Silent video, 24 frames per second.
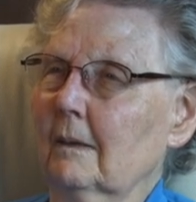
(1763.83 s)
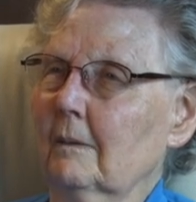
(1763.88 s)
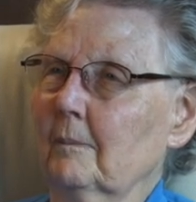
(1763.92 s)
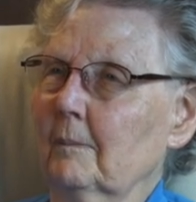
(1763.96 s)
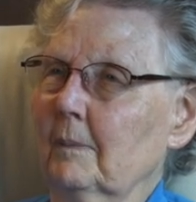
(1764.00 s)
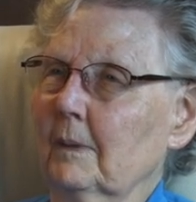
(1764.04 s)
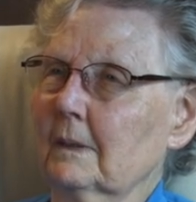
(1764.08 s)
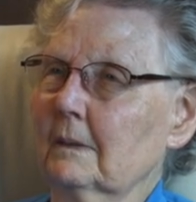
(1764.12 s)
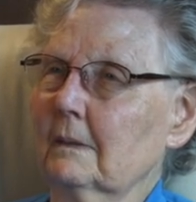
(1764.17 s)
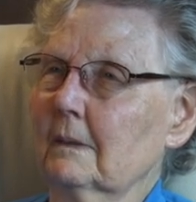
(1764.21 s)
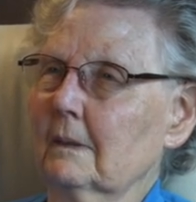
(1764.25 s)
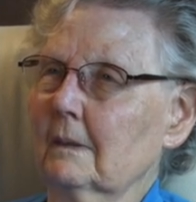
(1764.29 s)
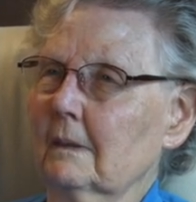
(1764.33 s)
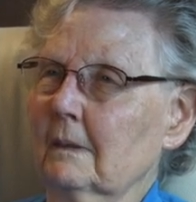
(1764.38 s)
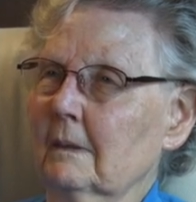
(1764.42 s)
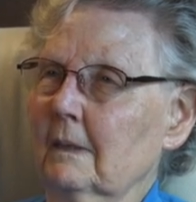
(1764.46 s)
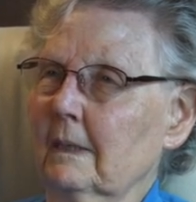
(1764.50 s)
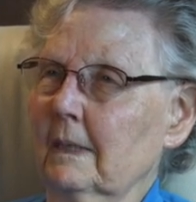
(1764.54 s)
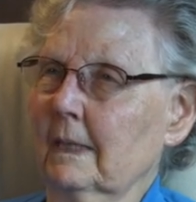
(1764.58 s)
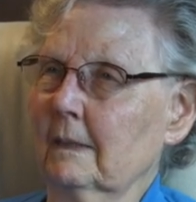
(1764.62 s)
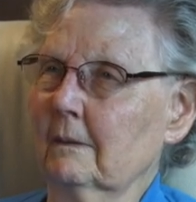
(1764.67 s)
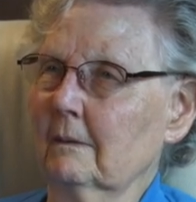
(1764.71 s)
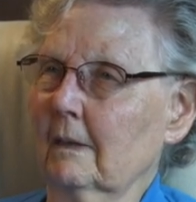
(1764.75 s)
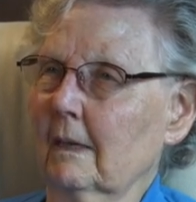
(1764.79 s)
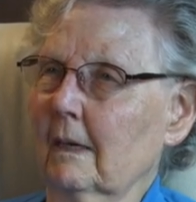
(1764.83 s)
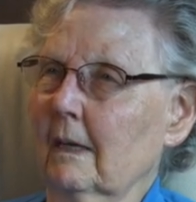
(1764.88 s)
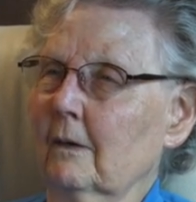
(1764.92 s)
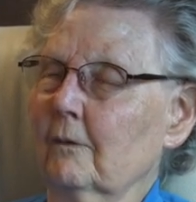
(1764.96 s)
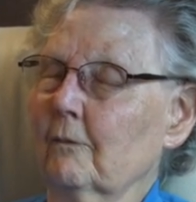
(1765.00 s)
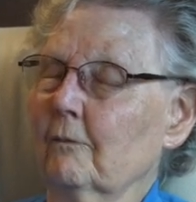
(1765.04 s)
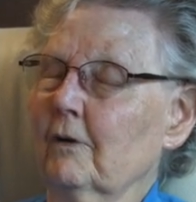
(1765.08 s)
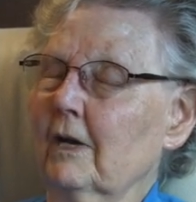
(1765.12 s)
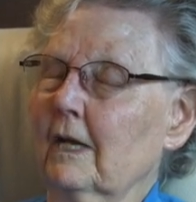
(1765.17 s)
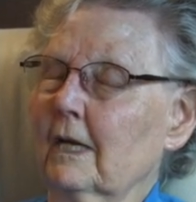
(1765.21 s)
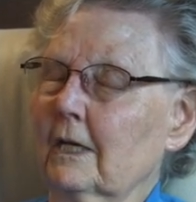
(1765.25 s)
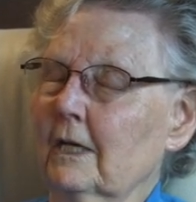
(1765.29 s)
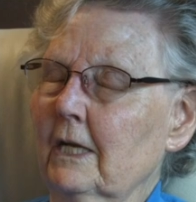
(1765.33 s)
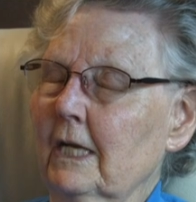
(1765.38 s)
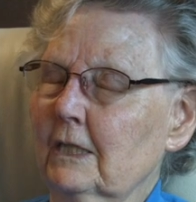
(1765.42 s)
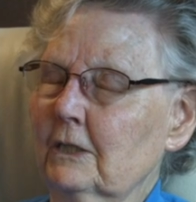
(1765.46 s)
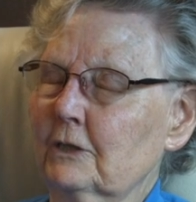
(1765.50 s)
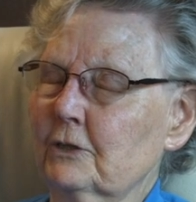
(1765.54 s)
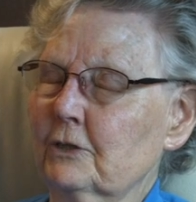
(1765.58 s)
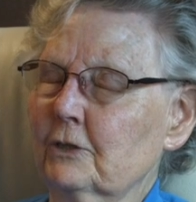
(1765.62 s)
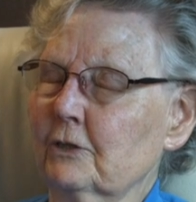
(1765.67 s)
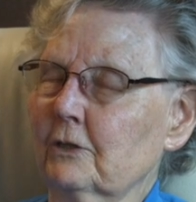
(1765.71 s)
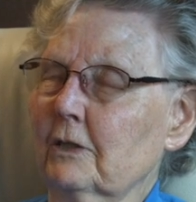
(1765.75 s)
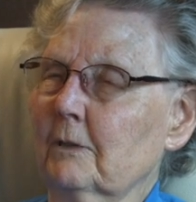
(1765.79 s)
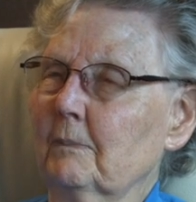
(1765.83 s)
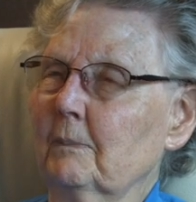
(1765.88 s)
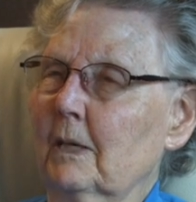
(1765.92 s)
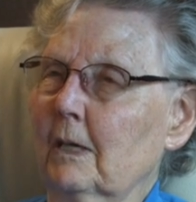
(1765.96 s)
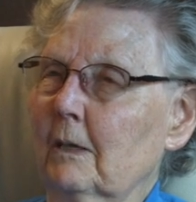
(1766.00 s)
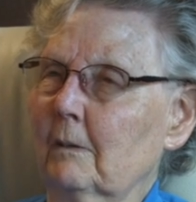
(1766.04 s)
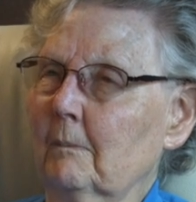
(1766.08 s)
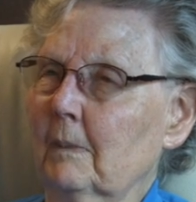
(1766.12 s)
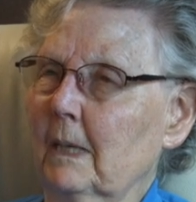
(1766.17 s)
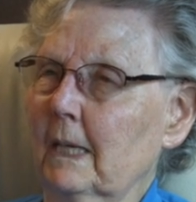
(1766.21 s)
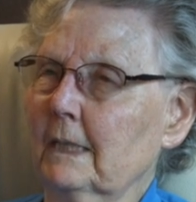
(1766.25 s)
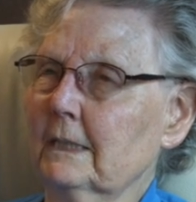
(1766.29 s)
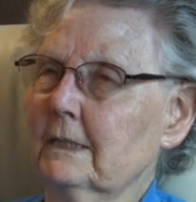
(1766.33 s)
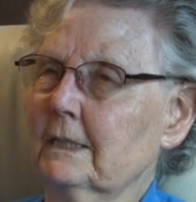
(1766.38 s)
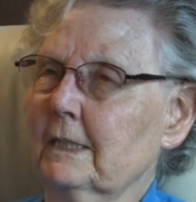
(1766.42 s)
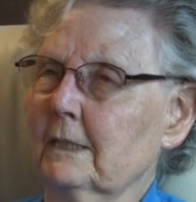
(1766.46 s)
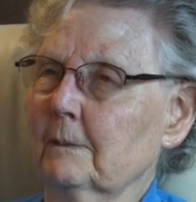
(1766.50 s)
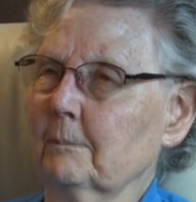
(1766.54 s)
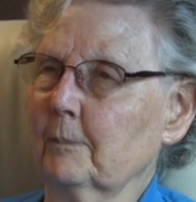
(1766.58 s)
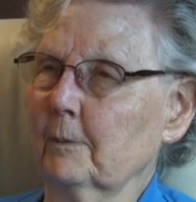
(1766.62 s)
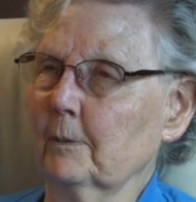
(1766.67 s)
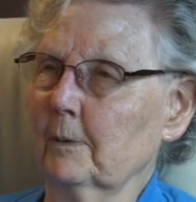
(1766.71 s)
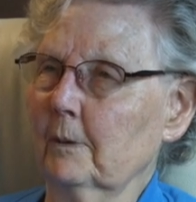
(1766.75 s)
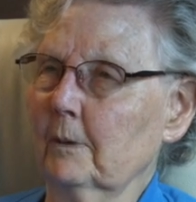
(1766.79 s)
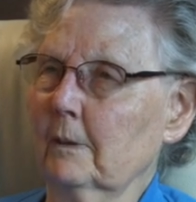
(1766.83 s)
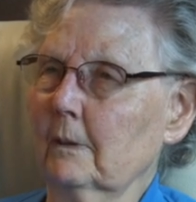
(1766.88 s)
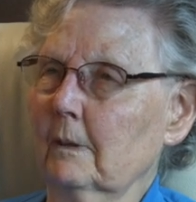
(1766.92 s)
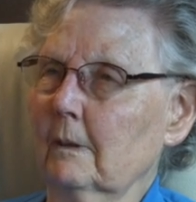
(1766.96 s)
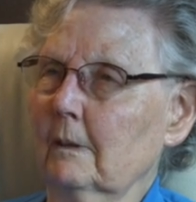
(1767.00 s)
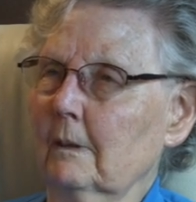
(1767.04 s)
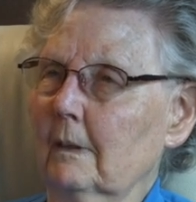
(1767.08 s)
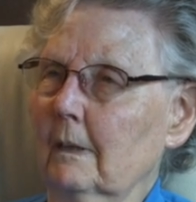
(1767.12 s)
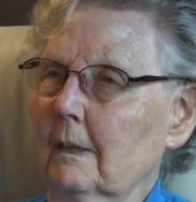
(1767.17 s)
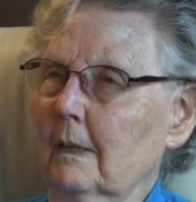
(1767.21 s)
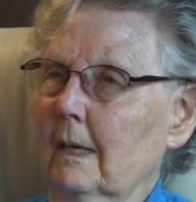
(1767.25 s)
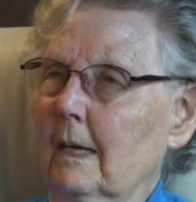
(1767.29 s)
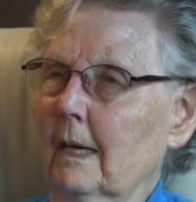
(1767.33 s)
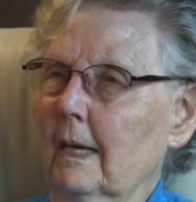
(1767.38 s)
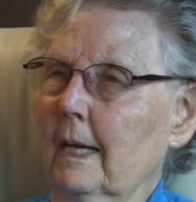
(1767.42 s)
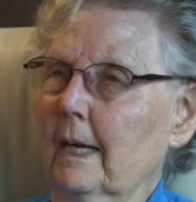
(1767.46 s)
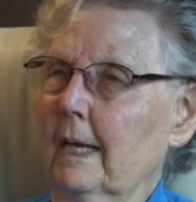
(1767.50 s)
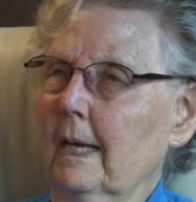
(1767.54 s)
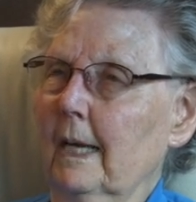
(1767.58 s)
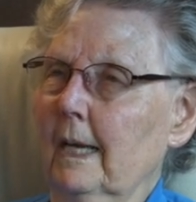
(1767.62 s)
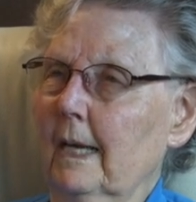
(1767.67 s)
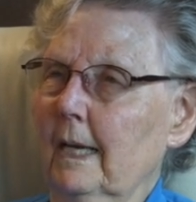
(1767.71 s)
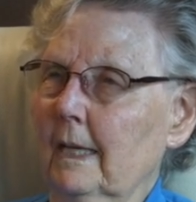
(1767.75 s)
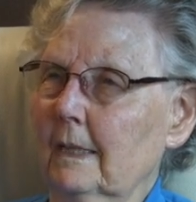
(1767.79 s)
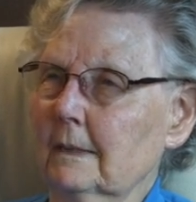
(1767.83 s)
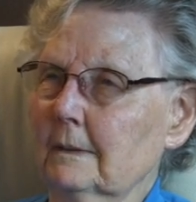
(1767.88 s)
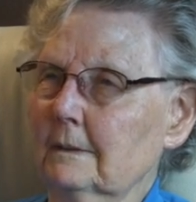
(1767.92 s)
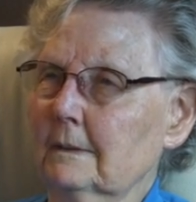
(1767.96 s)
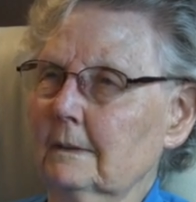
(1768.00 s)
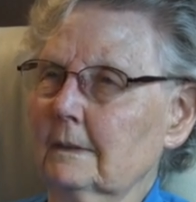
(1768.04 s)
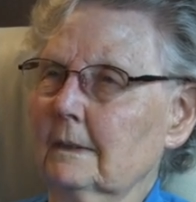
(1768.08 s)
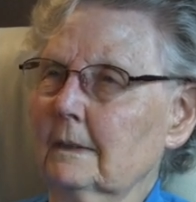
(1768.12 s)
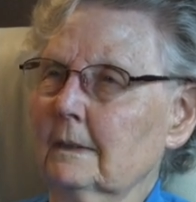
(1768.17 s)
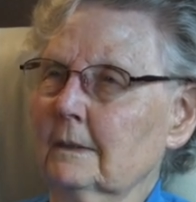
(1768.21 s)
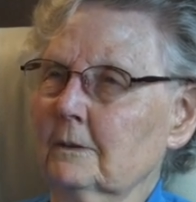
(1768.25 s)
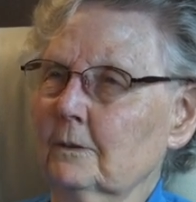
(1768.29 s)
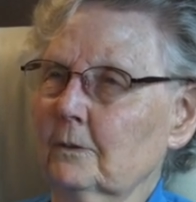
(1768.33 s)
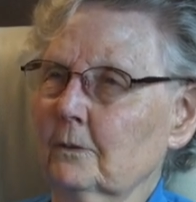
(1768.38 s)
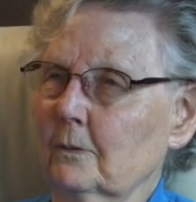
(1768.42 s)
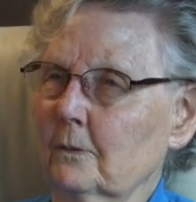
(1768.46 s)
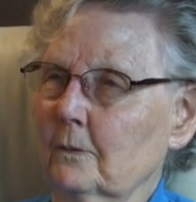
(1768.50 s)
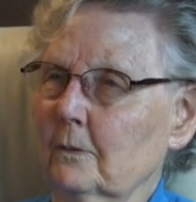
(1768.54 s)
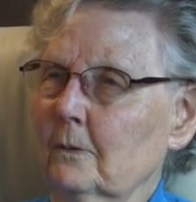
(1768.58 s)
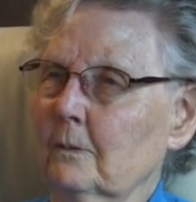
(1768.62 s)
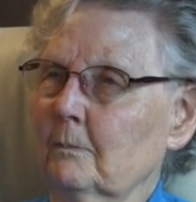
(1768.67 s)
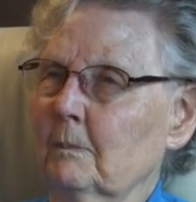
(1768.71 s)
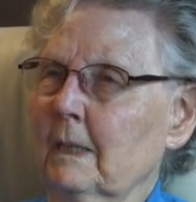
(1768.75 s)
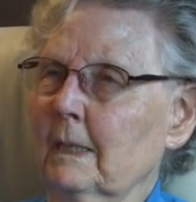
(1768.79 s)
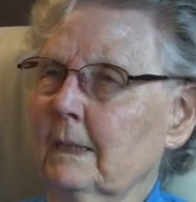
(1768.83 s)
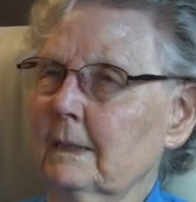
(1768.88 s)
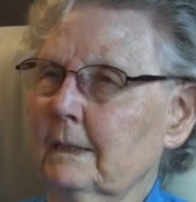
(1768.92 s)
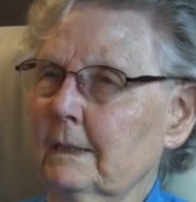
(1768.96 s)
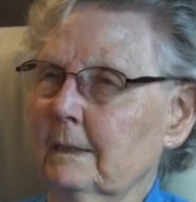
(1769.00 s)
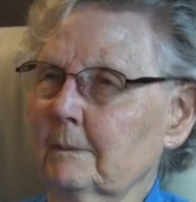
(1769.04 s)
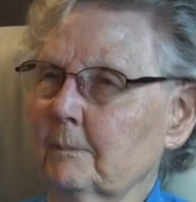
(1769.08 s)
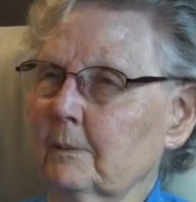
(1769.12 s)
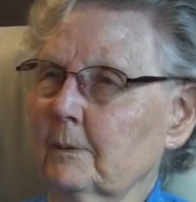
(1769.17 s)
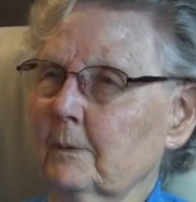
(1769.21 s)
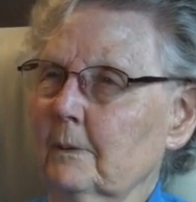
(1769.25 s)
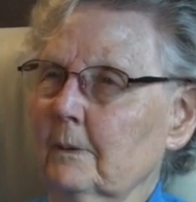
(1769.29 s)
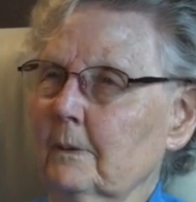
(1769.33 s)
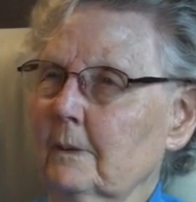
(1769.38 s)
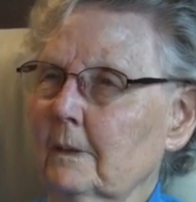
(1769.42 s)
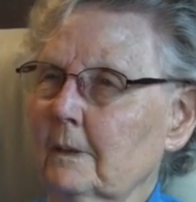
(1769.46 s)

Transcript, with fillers: but in a, lecture about my temper. I had control my temper.